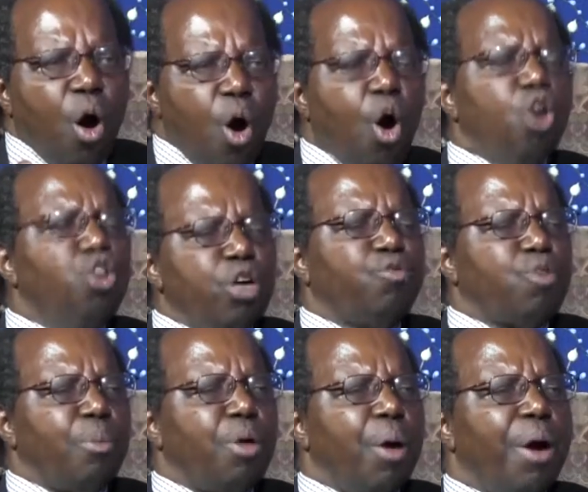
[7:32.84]
all you need
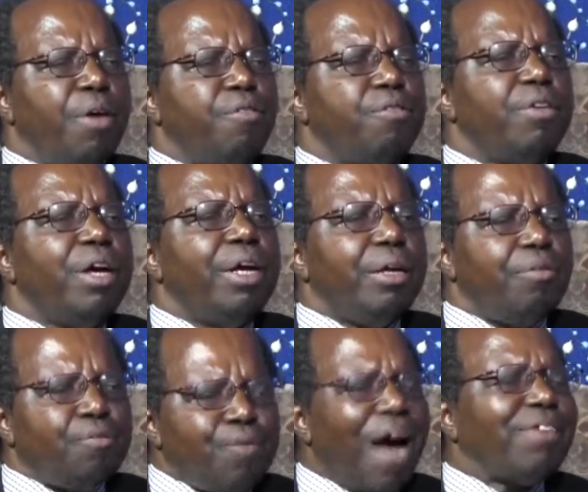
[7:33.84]
from your wife,
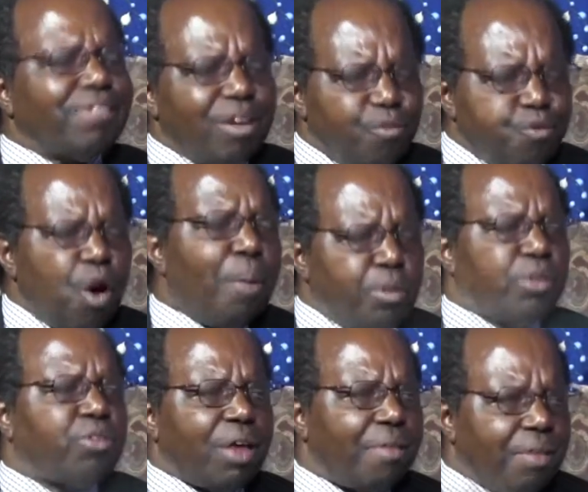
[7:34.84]
first and
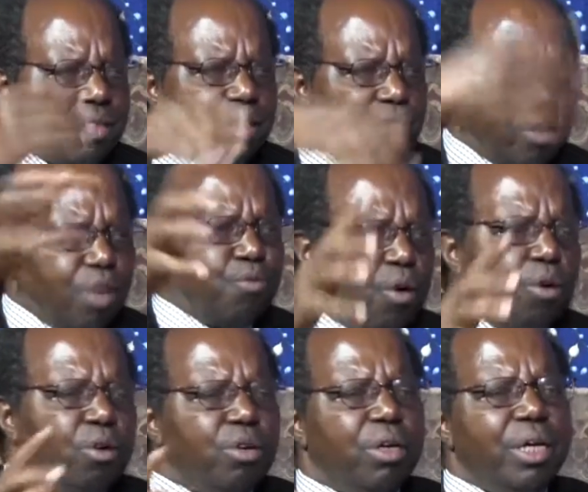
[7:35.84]
foremost, the other things can
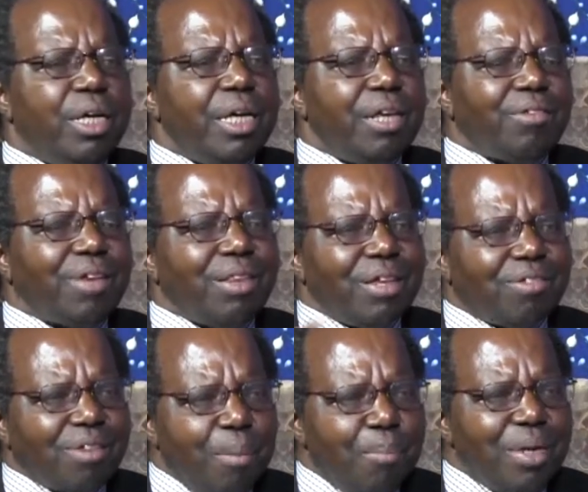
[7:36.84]
follow, is that it's
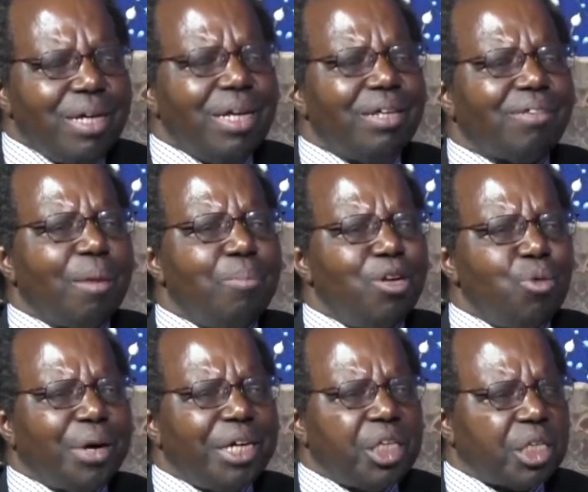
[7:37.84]
somebody you
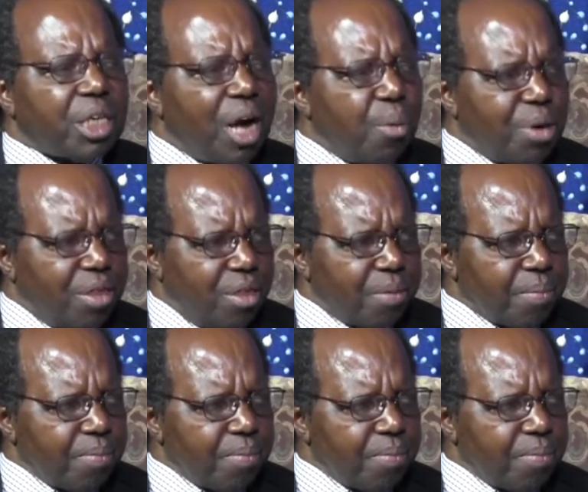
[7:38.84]
can share with.